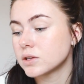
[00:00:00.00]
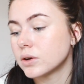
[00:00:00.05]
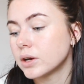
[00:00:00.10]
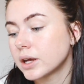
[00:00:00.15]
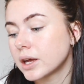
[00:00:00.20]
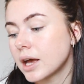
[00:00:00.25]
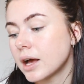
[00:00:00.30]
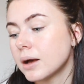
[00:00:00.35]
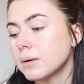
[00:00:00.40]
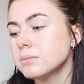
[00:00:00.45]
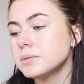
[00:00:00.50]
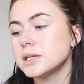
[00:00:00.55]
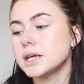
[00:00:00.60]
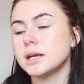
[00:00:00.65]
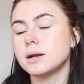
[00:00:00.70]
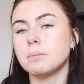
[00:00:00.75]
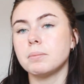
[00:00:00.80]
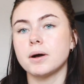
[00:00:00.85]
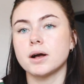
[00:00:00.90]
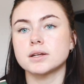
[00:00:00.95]
so it comes
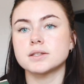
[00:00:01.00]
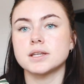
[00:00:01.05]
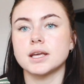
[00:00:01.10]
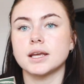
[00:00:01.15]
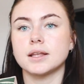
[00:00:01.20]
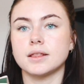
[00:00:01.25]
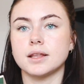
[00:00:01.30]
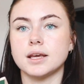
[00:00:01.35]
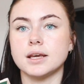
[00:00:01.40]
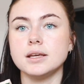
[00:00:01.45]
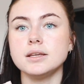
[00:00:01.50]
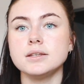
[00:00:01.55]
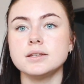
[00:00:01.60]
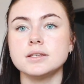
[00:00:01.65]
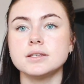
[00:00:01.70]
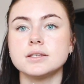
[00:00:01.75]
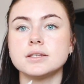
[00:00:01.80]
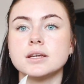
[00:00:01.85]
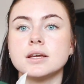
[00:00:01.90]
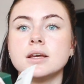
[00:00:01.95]
in a box like
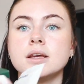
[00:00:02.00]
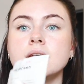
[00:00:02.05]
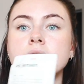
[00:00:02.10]
this,